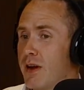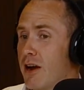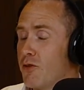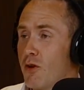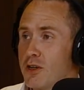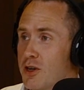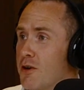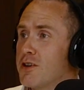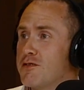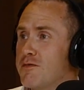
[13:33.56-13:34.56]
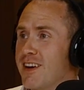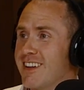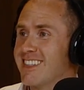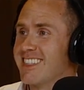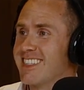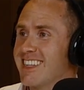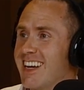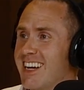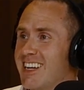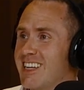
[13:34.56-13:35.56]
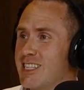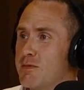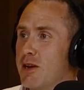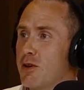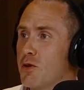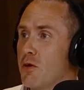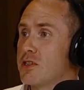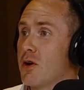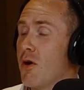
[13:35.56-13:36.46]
are there alternative models to be looked towards,